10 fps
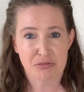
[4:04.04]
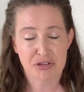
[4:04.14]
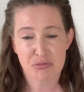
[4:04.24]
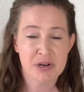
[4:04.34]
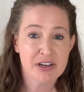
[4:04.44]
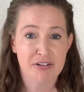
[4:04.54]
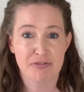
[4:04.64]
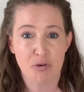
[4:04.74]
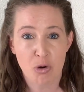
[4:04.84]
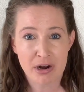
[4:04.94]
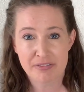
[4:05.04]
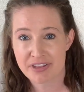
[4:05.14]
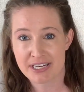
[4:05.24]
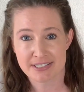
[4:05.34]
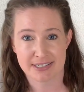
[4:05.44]
three or four of
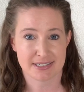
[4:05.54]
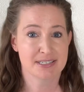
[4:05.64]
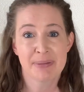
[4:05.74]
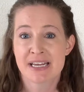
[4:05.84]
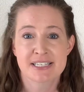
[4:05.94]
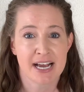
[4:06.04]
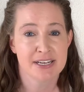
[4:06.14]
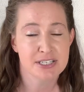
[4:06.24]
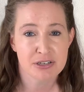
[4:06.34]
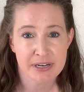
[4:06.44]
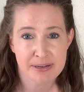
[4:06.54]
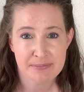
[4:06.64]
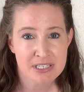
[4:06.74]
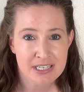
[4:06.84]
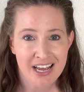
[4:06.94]
these space ice
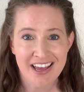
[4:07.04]
creams,